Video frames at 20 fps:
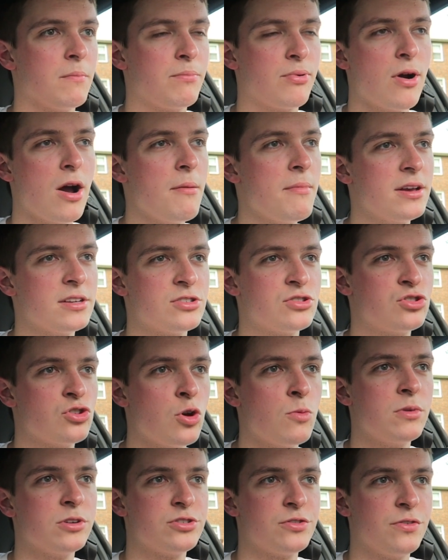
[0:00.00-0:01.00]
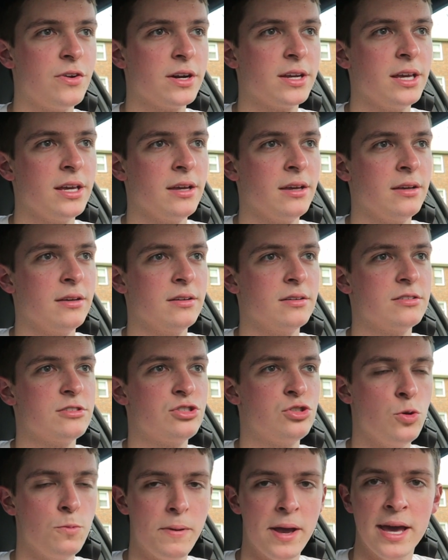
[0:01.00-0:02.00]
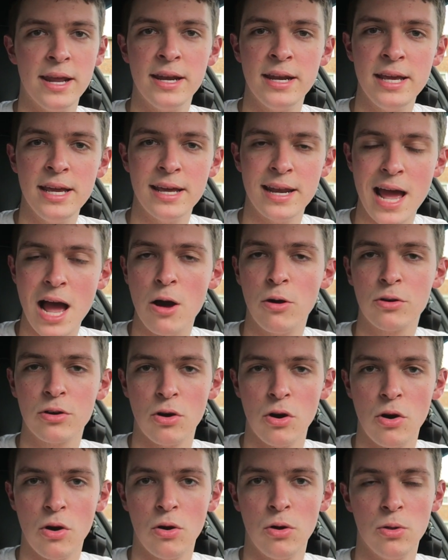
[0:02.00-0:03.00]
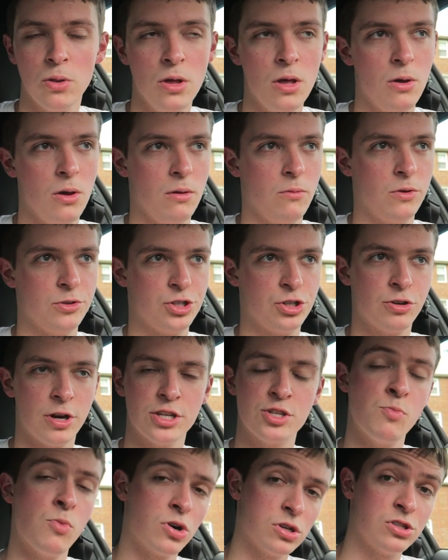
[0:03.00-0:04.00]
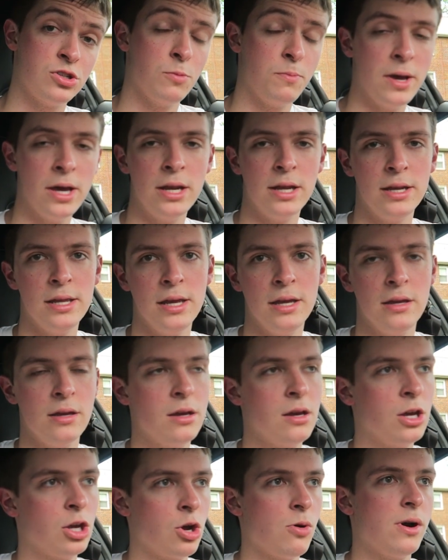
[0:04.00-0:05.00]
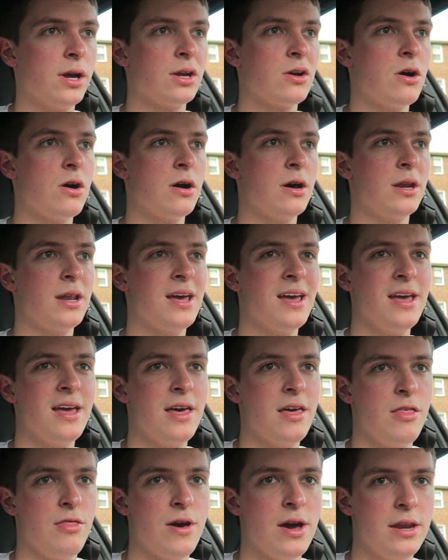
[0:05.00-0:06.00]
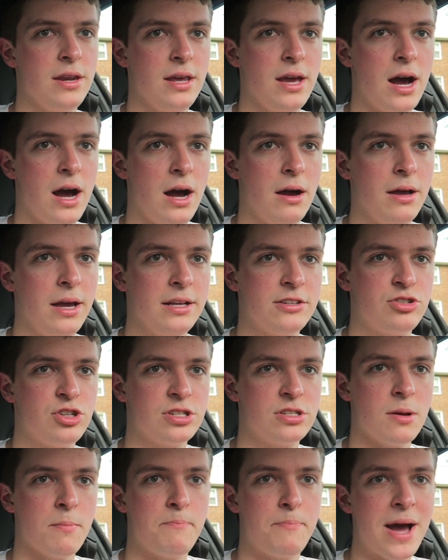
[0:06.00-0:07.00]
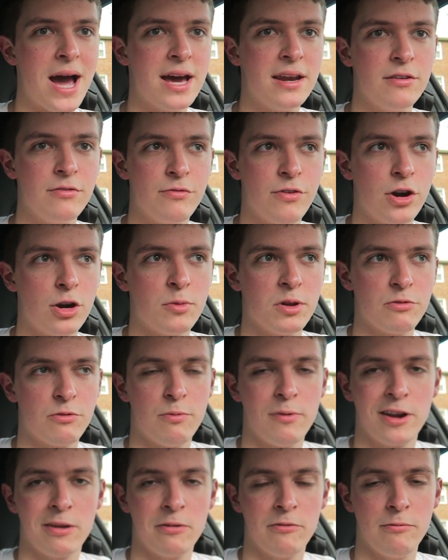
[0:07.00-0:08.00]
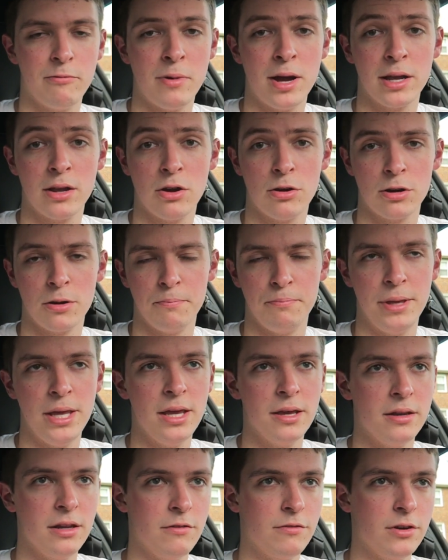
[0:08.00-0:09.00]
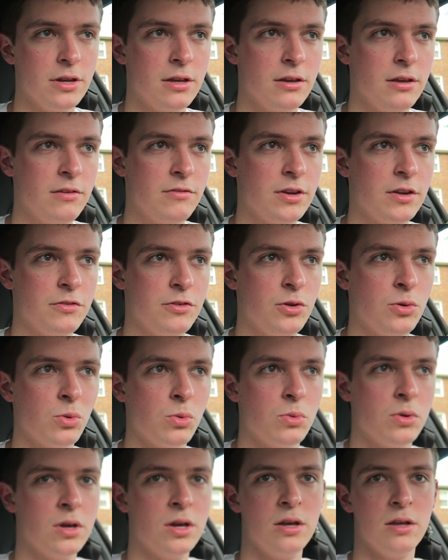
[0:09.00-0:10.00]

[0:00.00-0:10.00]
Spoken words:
Prom has so much fucking stupidity and alcohol, which creates more stupidity going on, that it's just a bad environment for my car to be in. Even if you